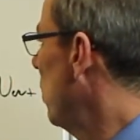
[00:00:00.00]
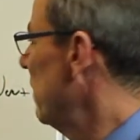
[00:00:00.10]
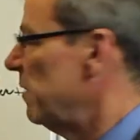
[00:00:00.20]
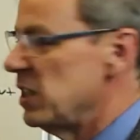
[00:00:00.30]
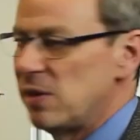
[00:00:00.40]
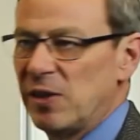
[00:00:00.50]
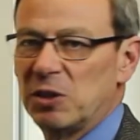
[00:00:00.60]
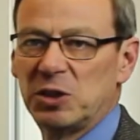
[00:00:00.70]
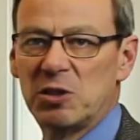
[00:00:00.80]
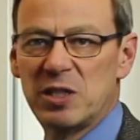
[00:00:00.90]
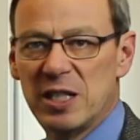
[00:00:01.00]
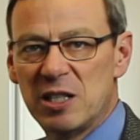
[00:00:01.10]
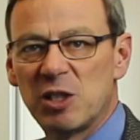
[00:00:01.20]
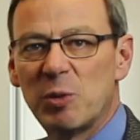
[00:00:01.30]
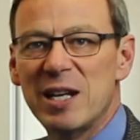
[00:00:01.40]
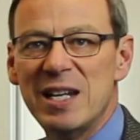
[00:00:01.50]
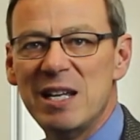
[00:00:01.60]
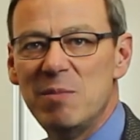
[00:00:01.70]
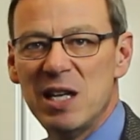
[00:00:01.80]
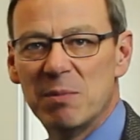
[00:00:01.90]
one of these filters is 3
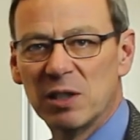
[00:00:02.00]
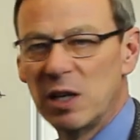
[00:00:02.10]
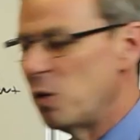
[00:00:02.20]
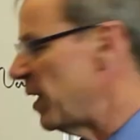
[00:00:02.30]
dB below